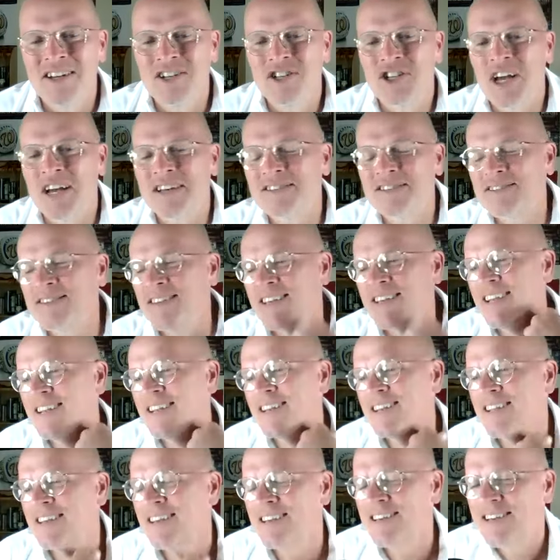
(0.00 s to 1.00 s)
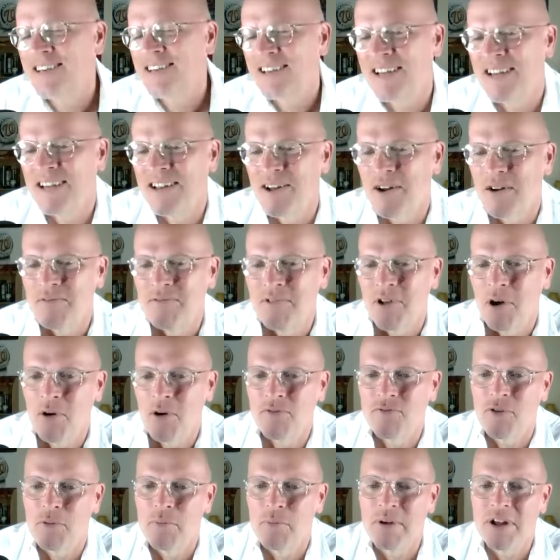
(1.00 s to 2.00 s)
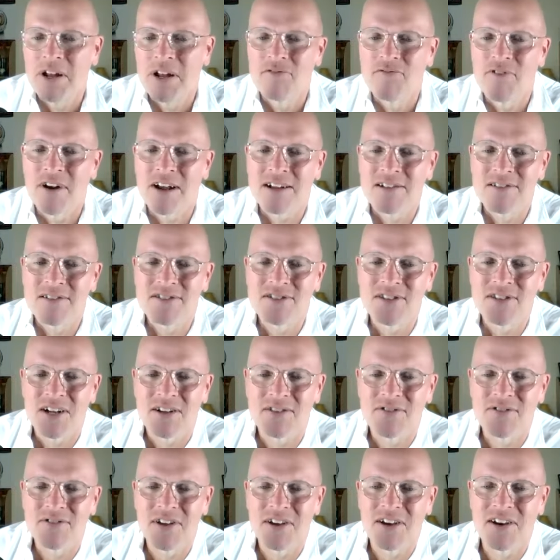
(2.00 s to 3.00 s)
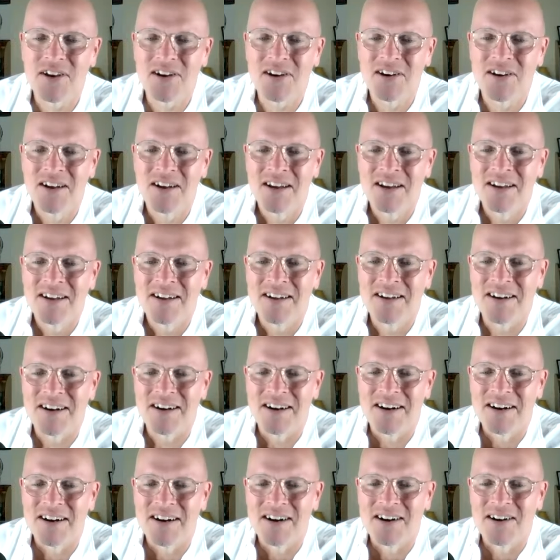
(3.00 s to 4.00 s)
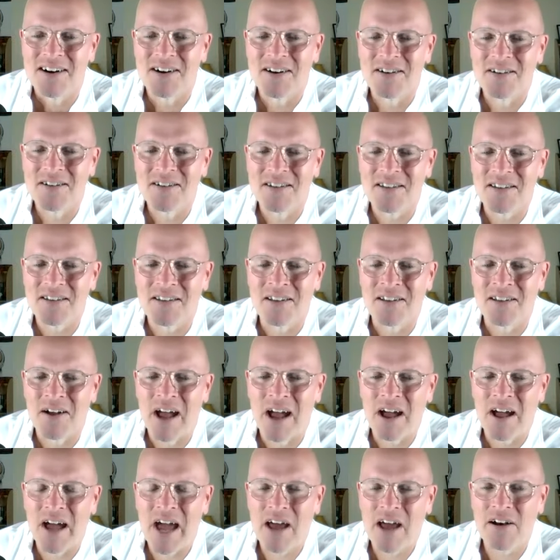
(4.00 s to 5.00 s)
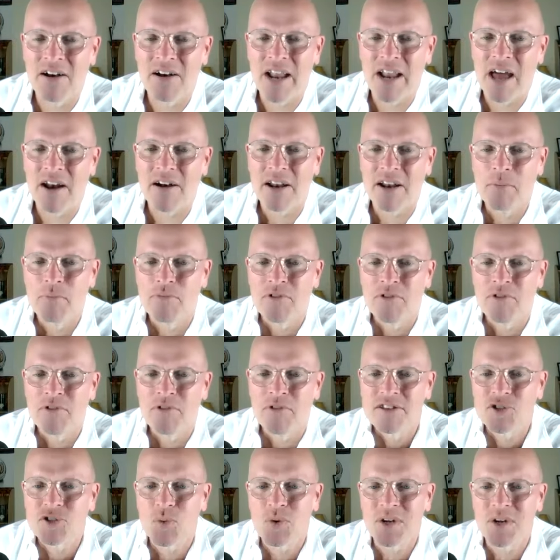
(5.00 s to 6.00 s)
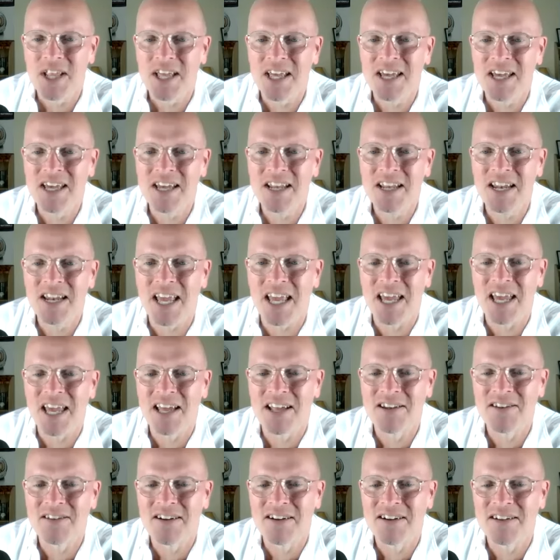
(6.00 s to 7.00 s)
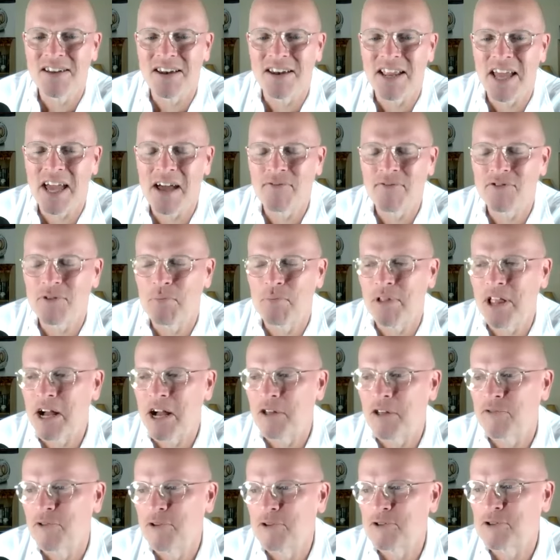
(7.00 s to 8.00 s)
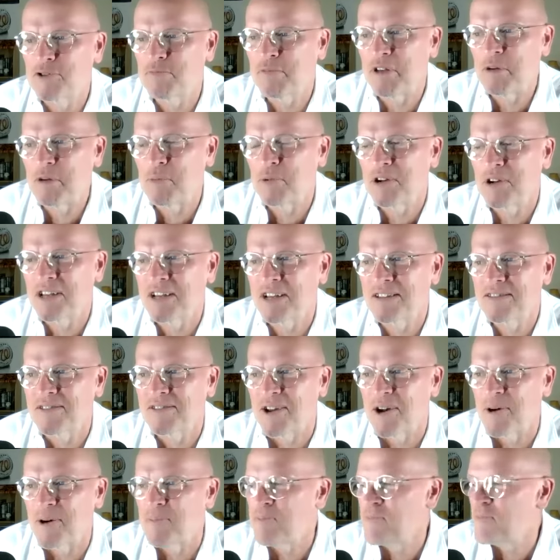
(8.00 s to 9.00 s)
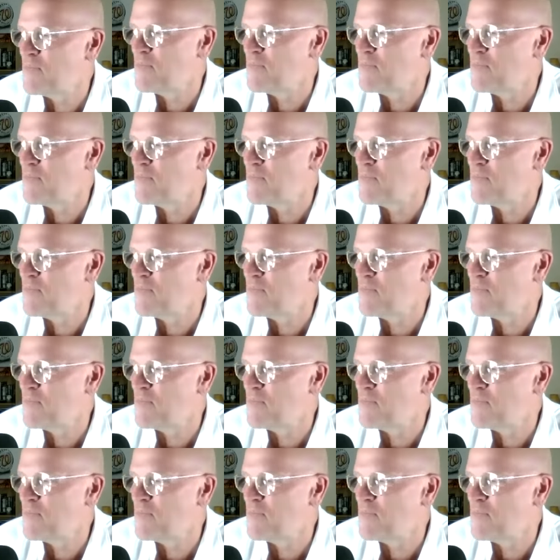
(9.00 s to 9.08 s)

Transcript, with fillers: Chastain, you know, known for being reckless out there. Uh, you know, how, how, did how did he bring this one in, and uh, did he have to plow through some people to get there?